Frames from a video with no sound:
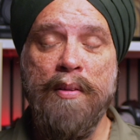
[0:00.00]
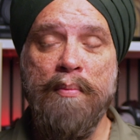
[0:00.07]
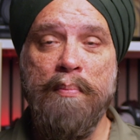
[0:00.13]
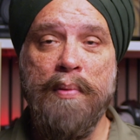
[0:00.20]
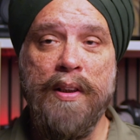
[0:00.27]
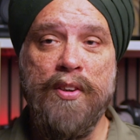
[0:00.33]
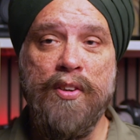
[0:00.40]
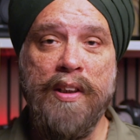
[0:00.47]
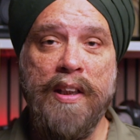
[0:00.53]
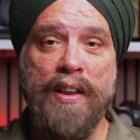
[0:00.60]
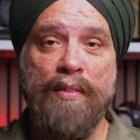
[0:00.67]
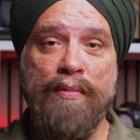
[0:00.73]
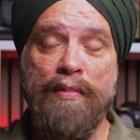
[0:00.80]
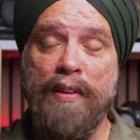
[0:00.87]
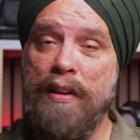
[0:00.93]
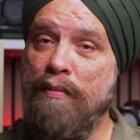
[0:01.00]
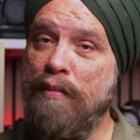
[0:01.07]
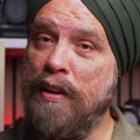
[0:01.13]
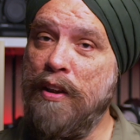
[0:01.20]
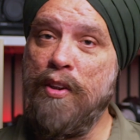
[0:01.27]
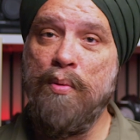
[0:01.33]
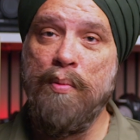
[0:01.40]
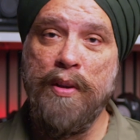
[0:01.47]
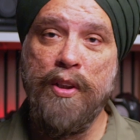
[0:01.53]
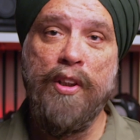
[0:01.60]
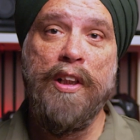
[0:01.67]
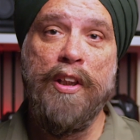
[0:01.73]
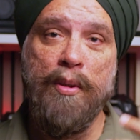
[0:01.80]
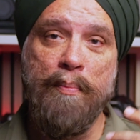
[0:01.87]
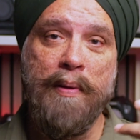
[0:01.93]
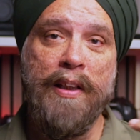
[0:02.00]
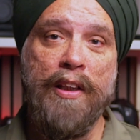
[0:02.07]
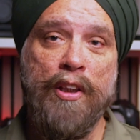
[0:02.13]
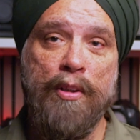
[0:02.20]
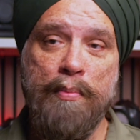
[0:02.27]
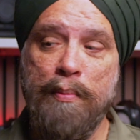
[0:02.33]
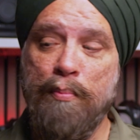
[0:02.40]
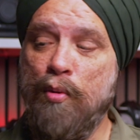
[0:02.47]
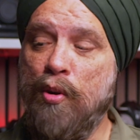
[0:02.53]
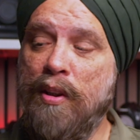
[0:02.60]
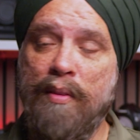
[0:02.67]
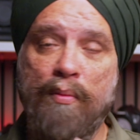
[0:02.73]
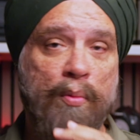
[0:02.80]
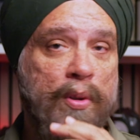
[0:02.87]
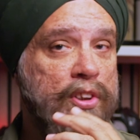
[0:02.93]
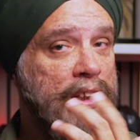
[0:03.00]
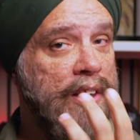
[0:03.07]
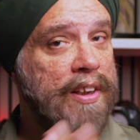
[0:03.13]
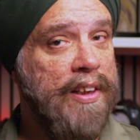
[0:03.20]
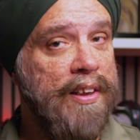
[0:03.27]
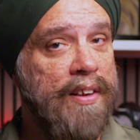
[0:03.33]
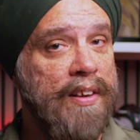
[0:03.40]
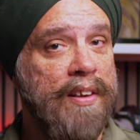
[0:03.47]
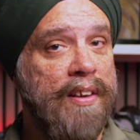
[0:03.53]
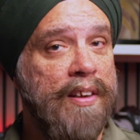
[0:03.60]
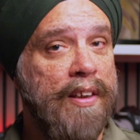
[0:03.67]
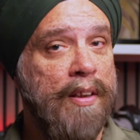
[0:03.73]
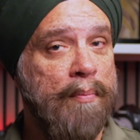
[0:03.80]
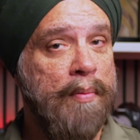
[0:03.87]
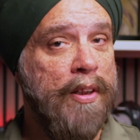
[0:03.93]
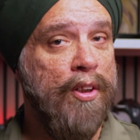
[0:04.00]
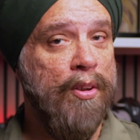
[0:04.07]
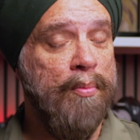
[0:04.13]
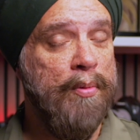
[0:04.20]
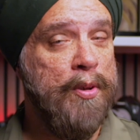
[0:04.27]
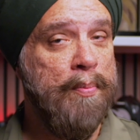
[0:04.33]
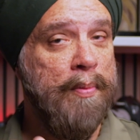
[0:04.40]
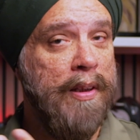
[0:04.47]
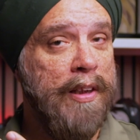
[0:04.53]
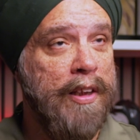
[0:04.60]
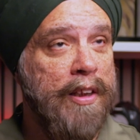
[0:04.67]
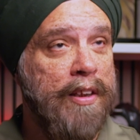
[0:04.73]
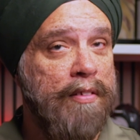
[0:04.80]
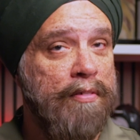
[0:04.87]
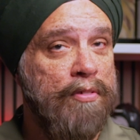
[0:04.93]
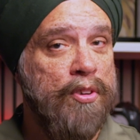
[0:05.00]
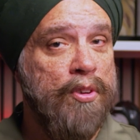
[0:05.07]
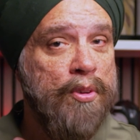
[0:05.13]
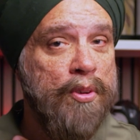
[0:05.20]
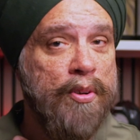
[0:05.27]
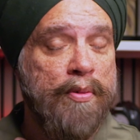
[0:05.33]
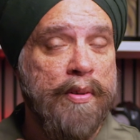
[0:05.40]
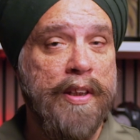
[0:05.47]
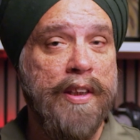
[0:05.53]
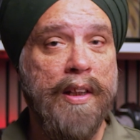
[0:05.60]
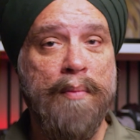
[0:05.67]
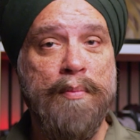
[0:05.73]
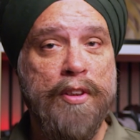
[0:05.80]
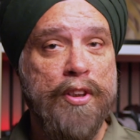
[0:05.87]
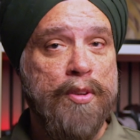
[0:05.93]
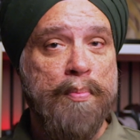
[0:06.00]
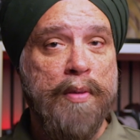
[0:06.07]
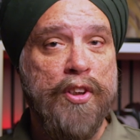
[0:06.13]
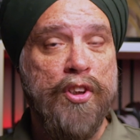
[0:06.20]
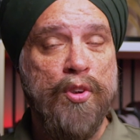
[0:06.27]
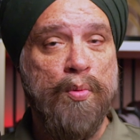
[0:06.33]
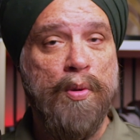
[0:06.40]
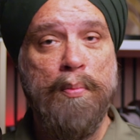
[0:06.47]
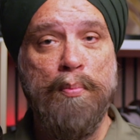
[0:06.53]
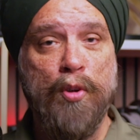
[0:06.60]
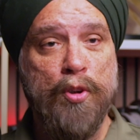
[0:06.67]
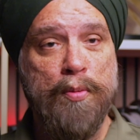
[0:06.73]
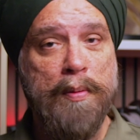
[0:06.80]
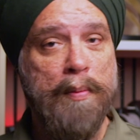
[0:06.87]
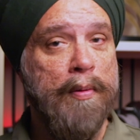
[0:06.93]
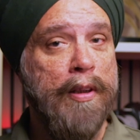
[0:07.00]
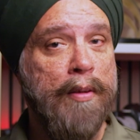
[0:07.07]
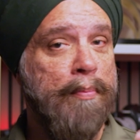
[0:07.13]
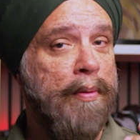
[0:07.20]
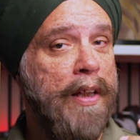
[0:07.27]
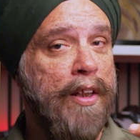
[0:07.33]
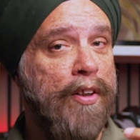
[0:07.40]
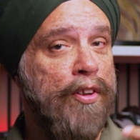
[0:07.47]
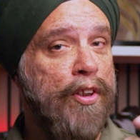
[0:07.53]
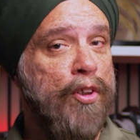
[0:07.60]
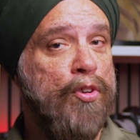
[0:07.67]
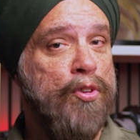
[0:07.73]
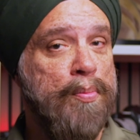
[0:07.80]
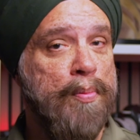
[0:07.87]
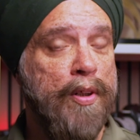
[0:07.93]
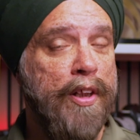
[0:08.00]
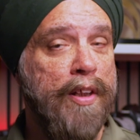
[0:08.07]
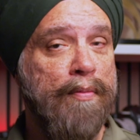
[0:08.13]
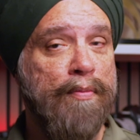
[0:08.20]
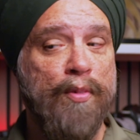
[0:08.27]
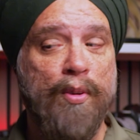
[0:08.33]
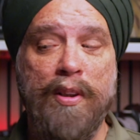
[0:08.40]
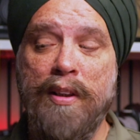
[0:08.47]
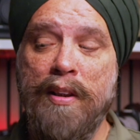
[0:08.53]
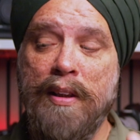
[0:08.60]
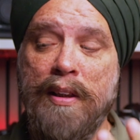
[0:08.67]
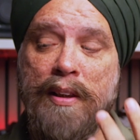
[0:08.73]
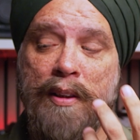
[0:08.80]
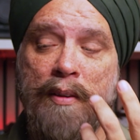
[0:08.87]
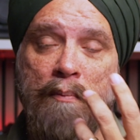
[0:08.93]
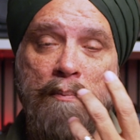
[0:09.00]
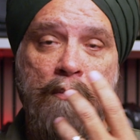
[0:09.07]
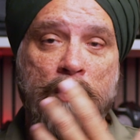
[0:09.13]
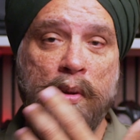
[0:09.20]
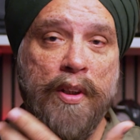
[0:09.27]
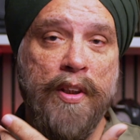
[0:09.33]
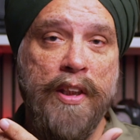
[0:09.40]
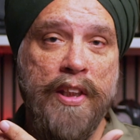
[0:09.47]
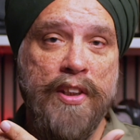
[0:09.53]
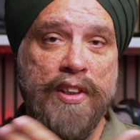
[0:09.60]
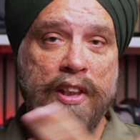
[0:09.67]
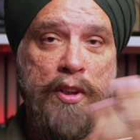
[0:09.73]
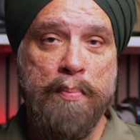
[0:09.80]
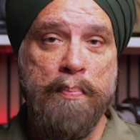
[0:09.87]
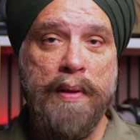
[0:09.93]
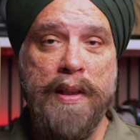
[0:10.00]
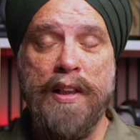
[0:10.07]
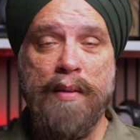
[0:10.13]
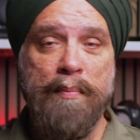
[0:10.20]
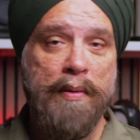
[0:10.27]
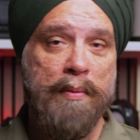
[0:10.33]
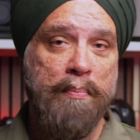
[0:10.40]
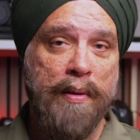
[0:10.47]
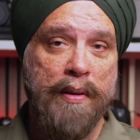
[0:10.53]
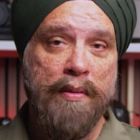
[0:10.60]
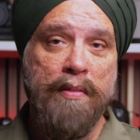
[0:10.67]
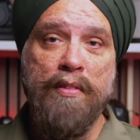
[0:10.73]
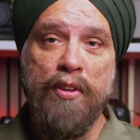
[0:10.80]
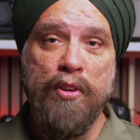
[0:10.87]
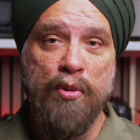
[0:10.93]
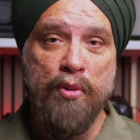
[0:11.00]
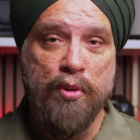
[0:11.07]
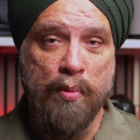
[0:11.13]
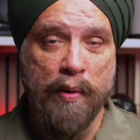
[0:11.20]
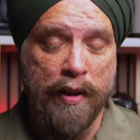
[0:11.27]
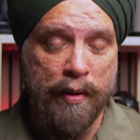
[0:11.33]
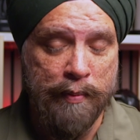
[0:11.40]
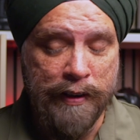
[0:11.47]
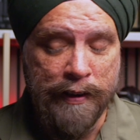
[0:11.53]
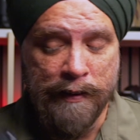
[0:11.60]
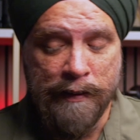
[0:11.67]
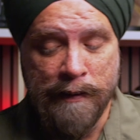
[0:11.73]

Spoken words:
but to get a really, really good one, you're gonna have to pay a little bit more, which I did. I paid almost probably 2 to 3 times as much as what most people are paying on the used market for one of these that's beat up and been used quite a bit.